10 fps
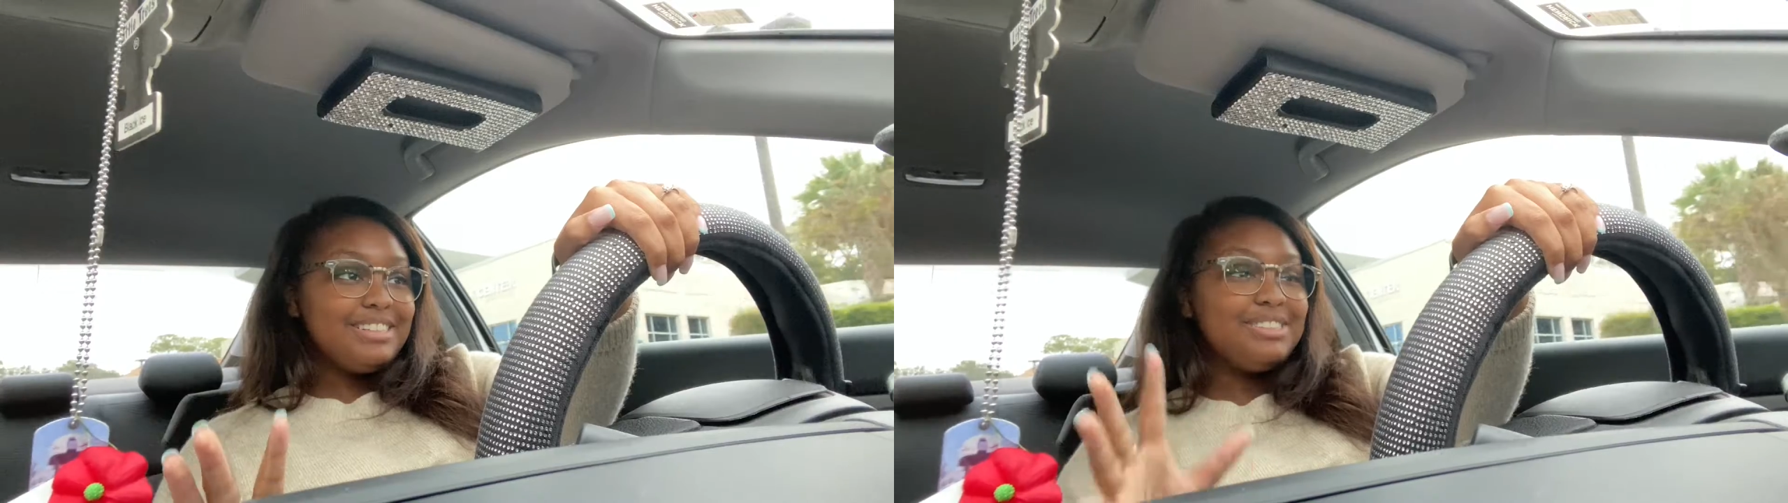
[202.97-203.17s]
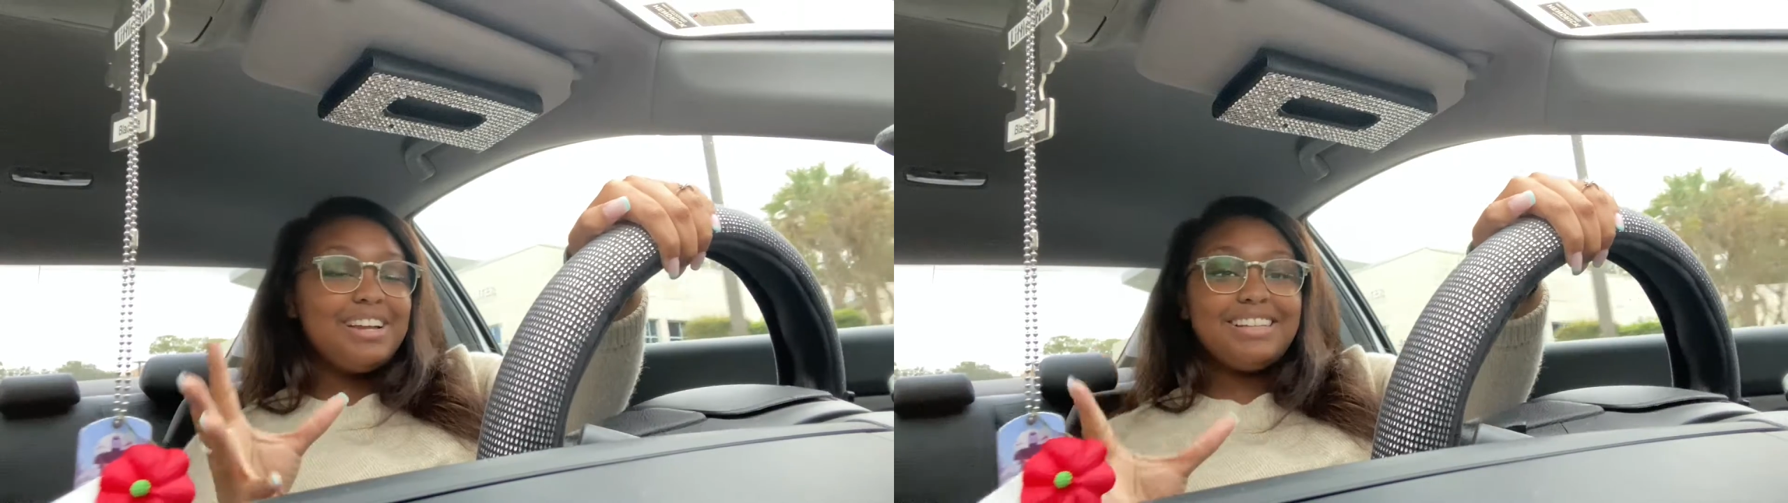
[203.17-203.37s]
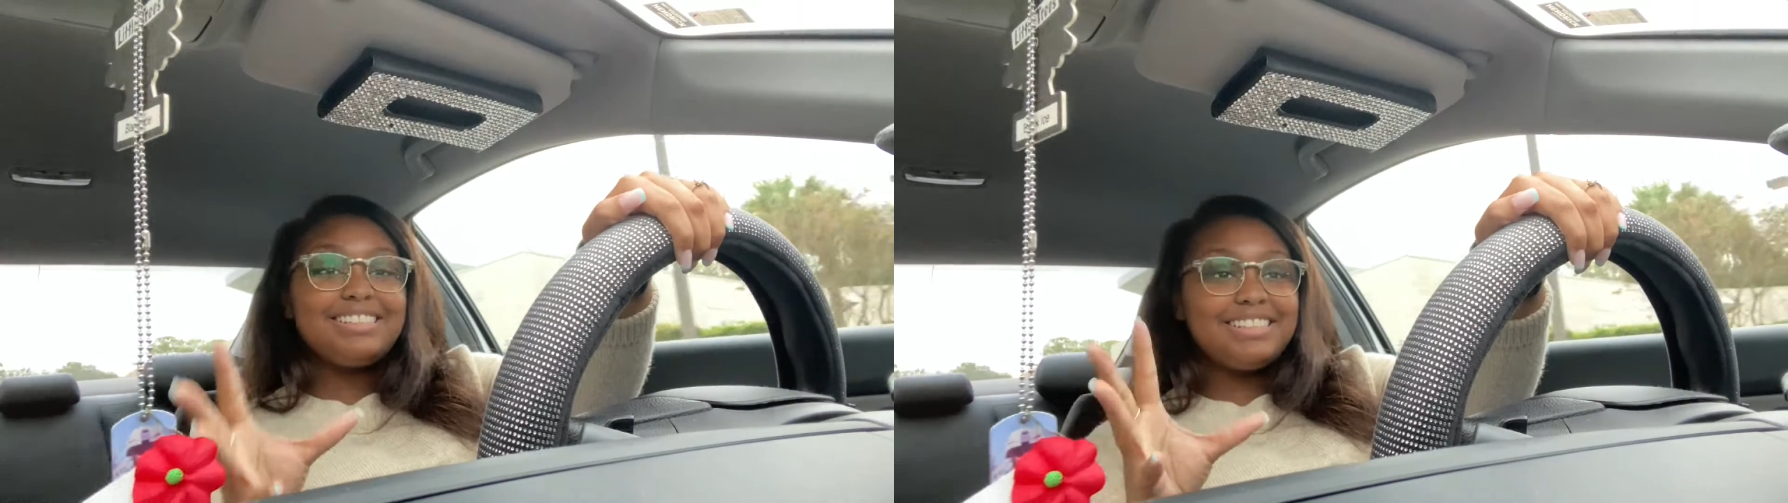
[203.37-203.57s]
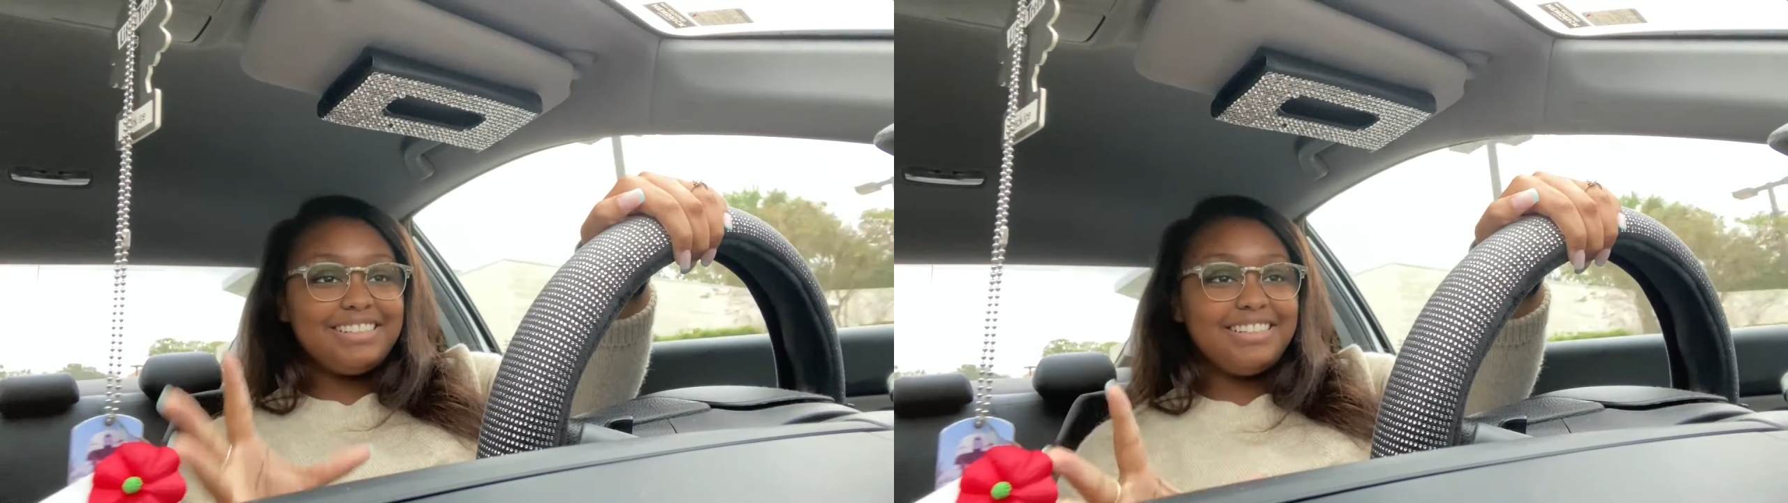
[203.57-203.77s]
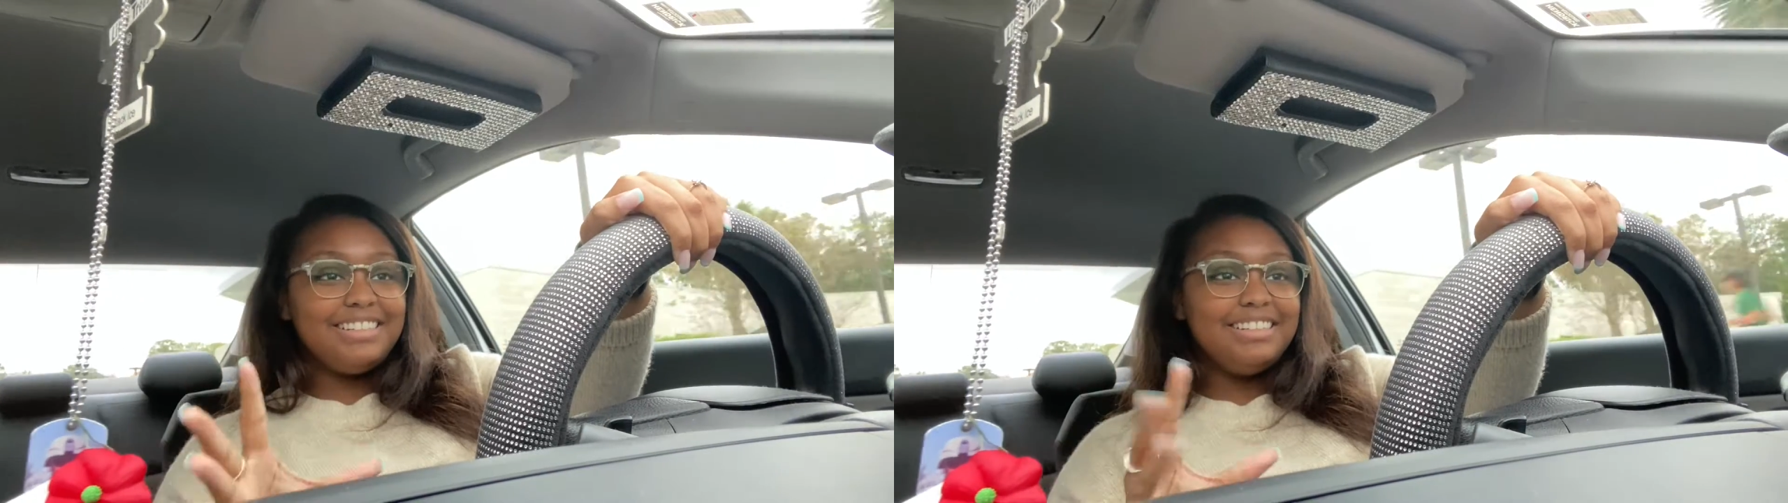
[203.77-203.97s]
so that's
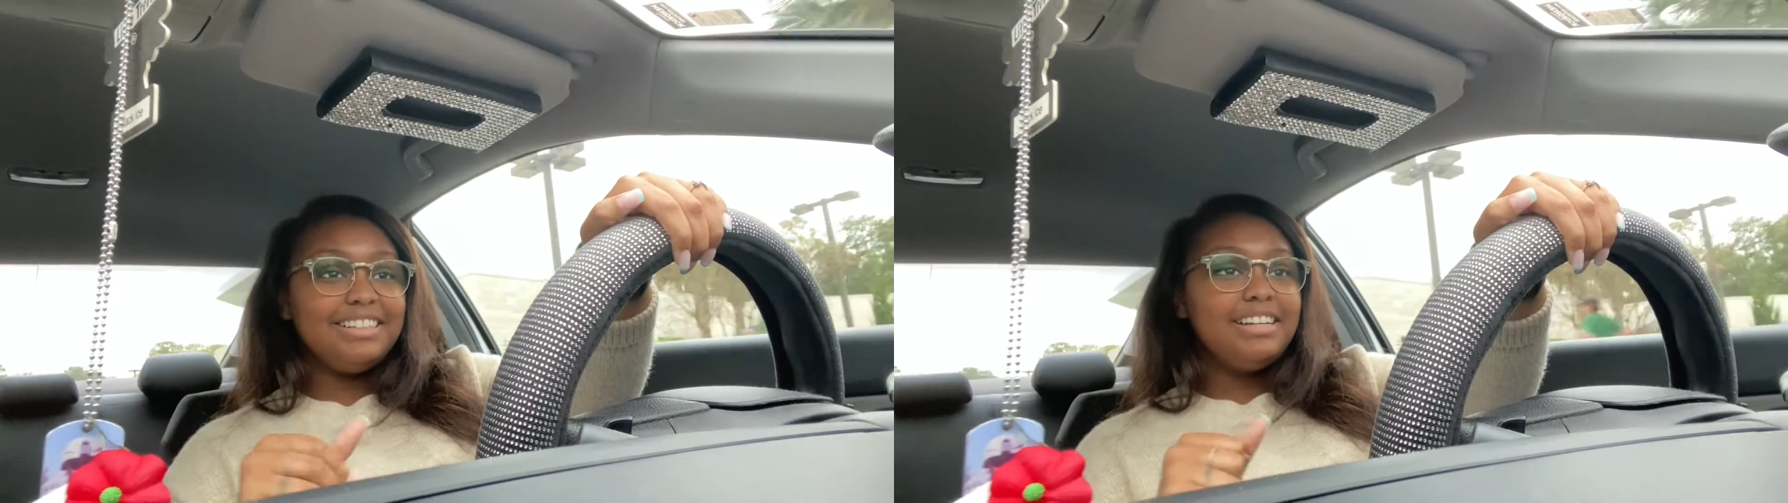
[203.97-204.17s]
good,